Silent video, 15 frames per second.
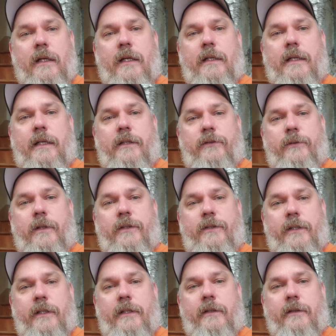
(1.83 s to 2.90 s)
Hi guys,
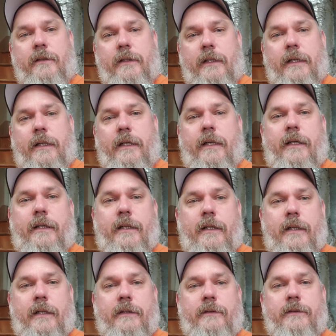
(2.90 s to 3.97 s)
Rusty here, and
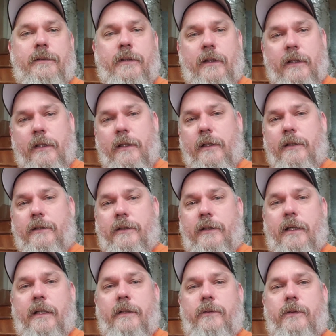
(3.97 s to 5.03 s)
uh,
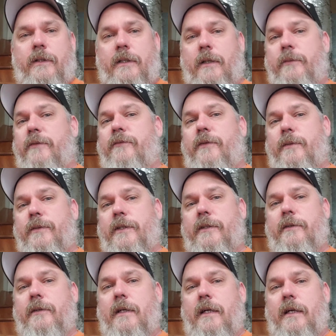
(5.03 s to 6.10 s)
today we're coming from the
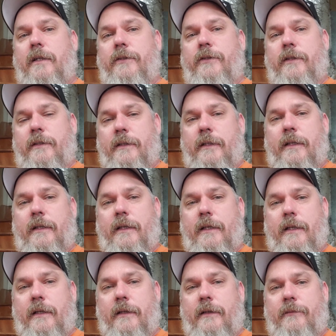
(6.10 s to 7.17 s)
garage.
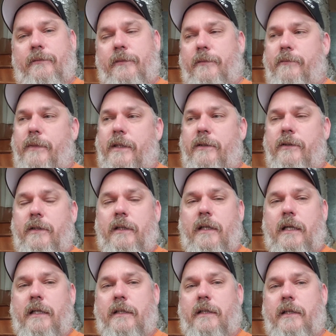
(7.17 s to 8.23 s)
Uh, been doing a
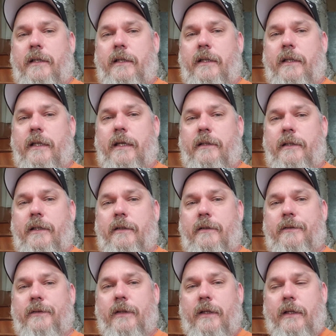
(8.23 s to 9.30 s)
lot of cleaning down
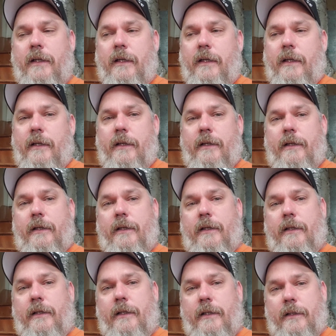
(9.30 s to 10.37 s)
here,
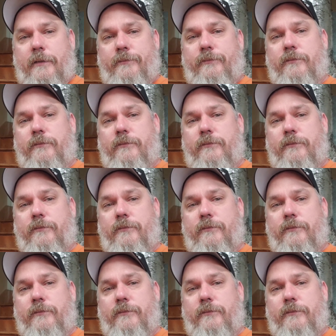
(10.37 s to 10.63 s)
and uh,